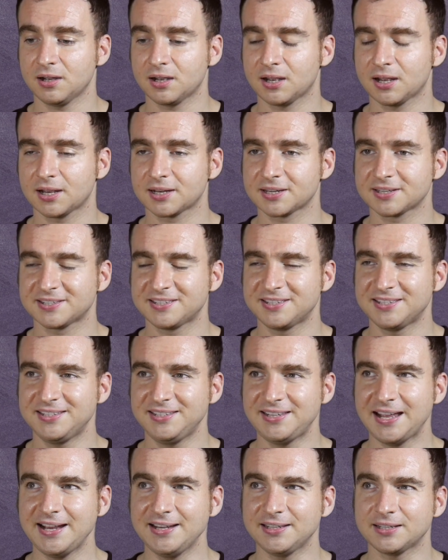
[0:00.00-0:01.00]
a
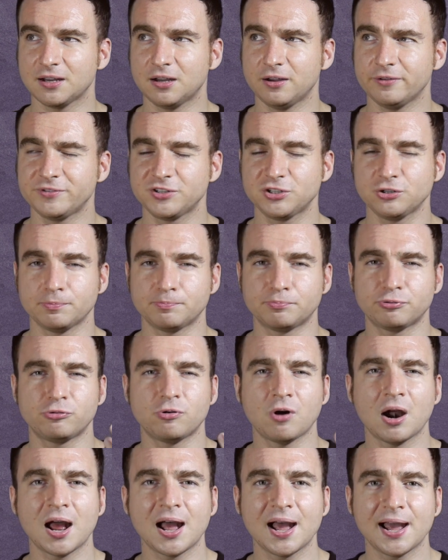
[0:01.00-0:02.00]
state of
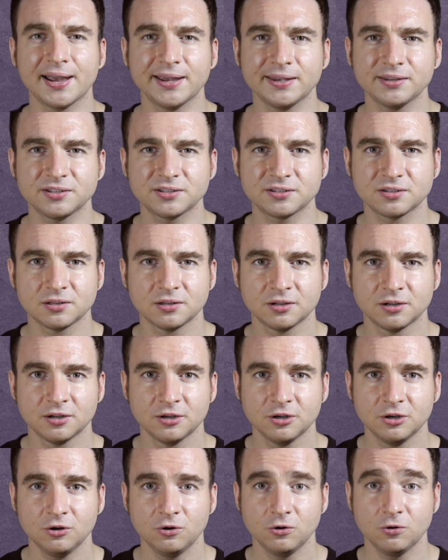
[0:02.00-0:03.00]
surprise
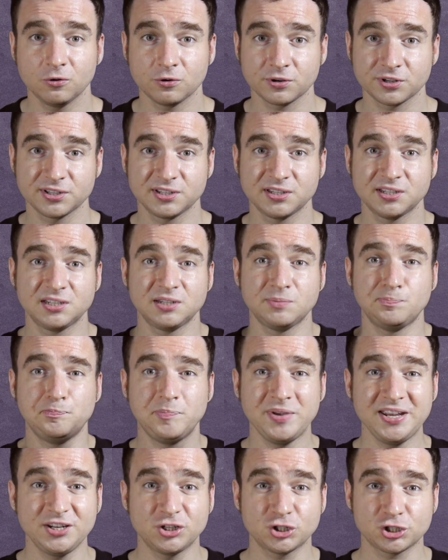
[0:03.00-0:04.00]
or
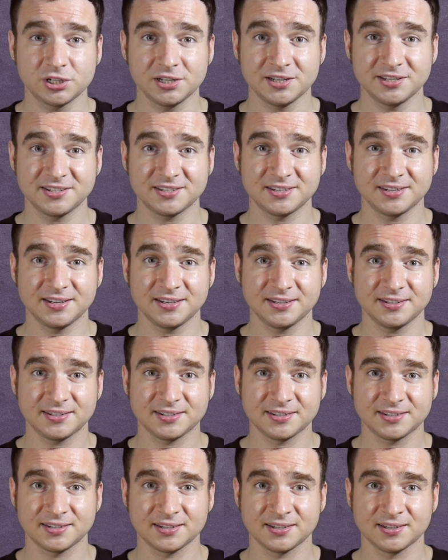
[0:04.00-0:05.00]

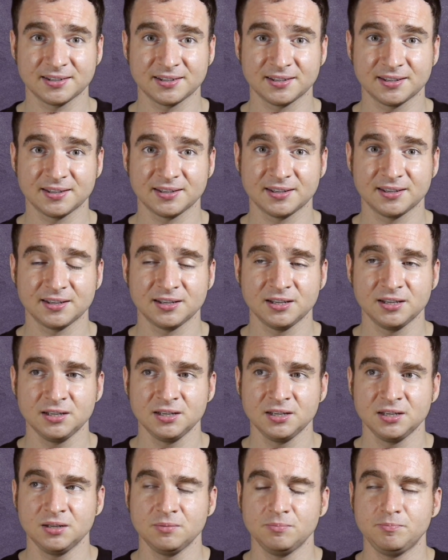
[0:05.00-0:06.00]
speechlessness
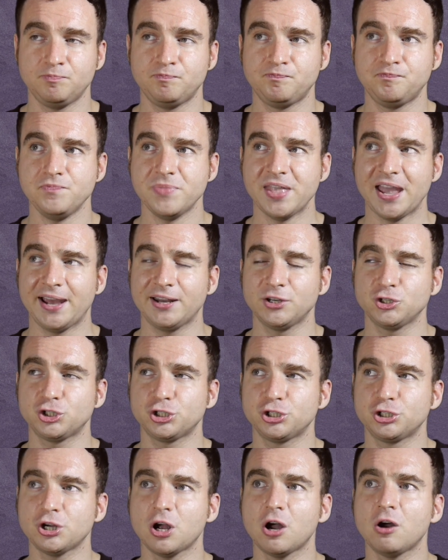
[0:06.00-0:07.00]

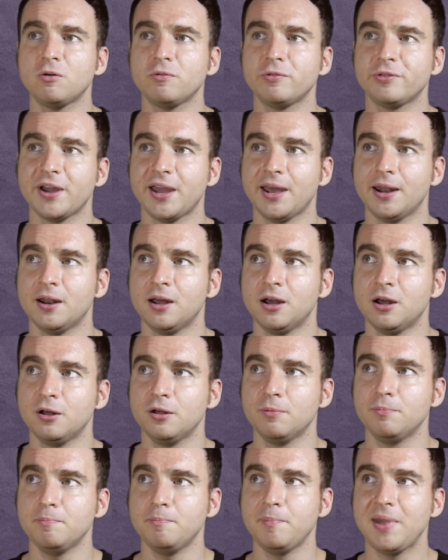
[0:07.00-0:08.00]
and show that
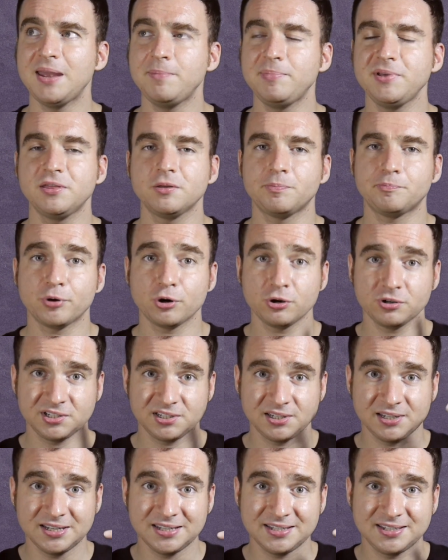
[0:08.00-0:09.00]
maybe the
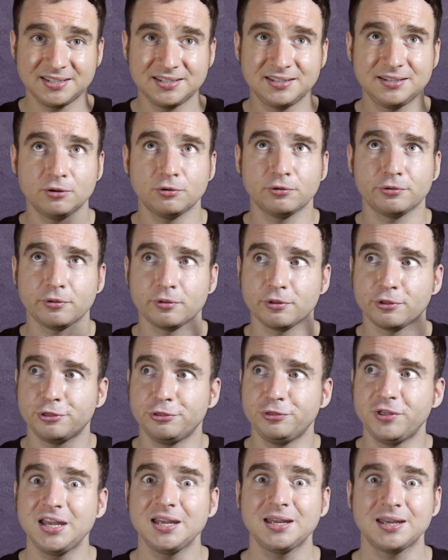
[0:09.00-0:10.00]
person is still
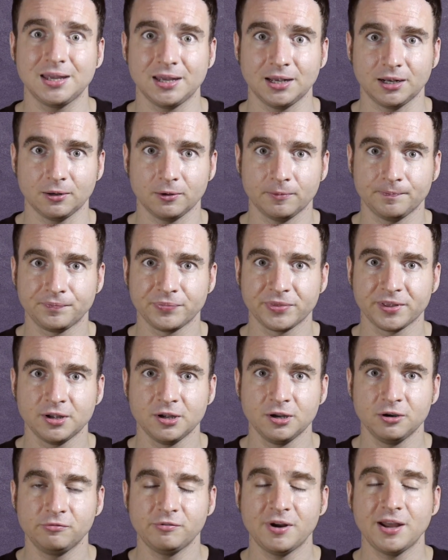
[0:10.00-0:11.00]
thinking,
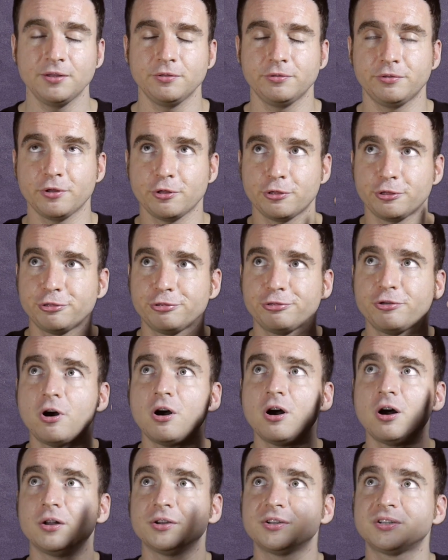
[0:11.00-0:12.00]
right? The
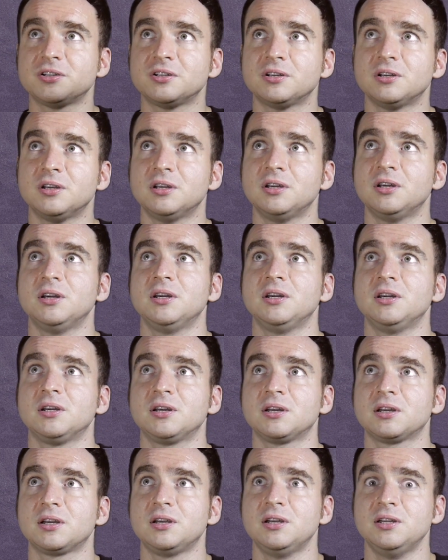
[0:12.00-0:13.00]
thought
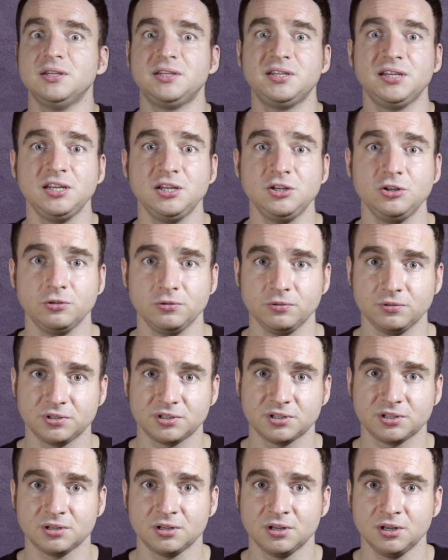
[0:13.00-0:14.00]

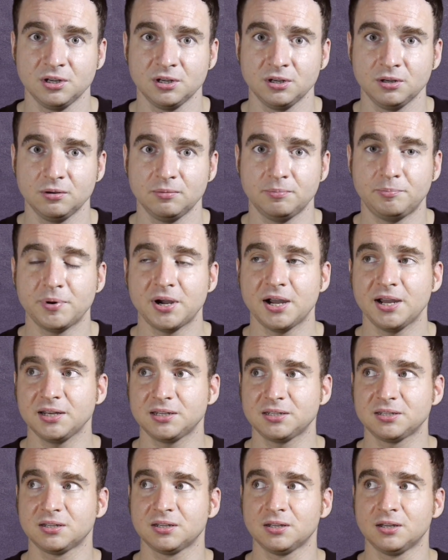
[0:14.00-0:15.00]
continues,
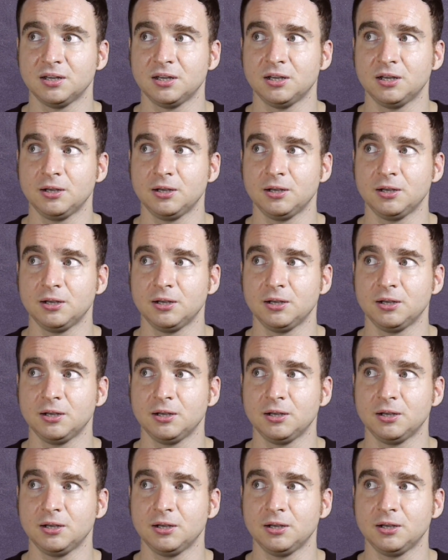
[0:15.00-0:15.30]
but